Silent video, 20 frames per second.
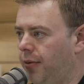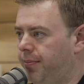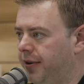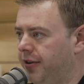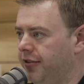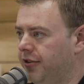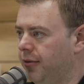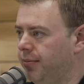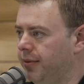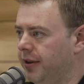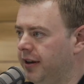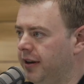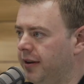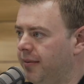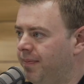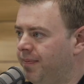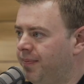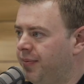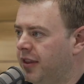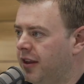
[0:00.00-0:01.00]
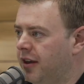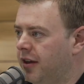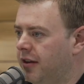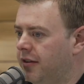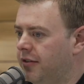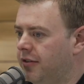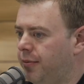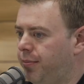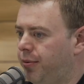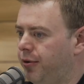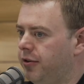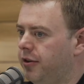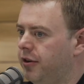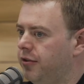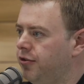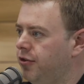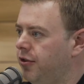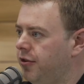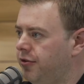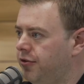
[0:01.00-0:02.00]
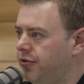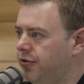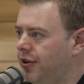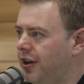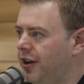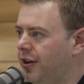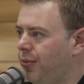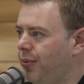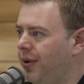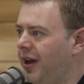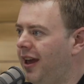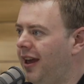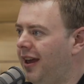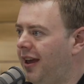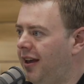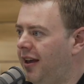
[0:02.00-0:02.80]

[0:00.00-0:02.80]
up in Dublin to put their trust straight away.